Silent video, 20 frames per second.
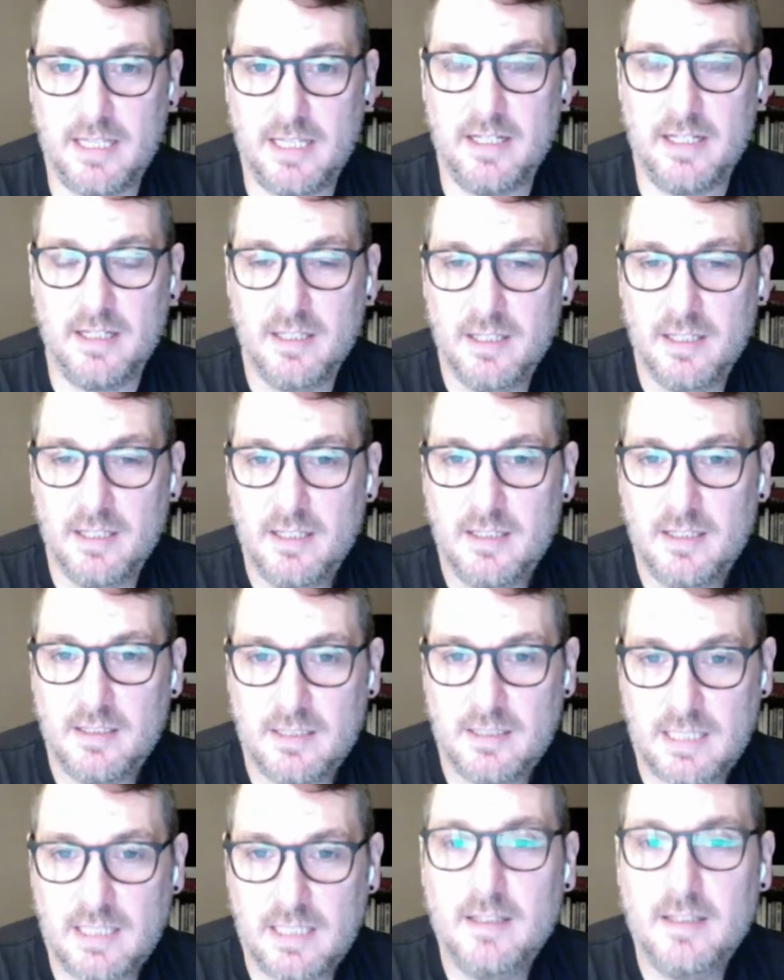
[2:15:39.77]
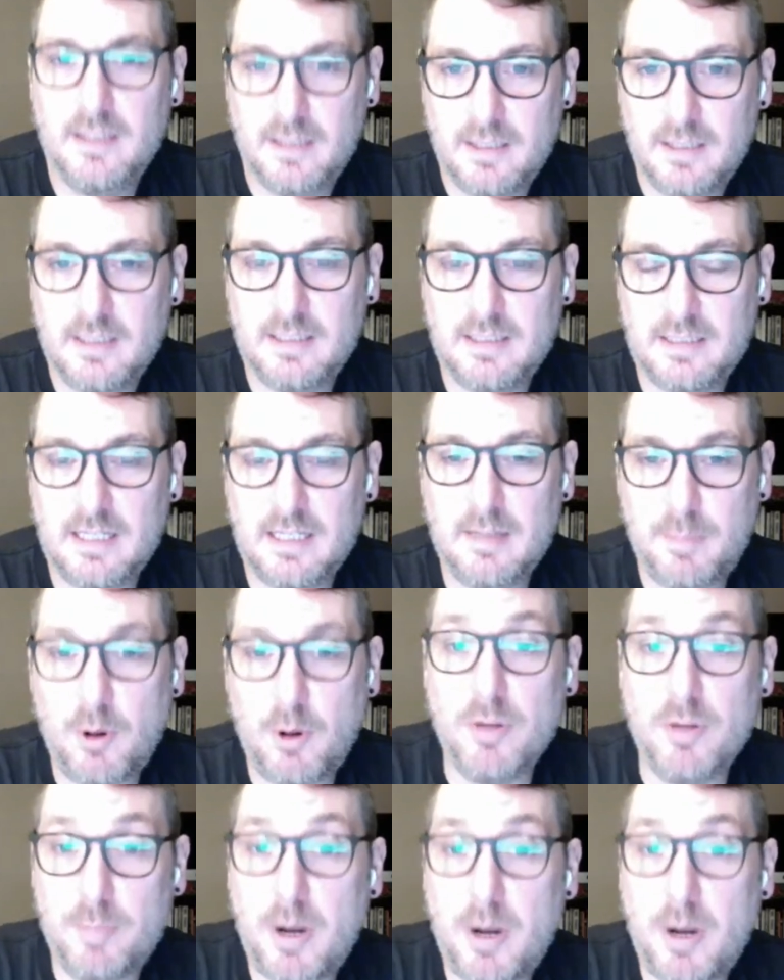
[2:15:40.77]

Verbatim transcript: in it's an important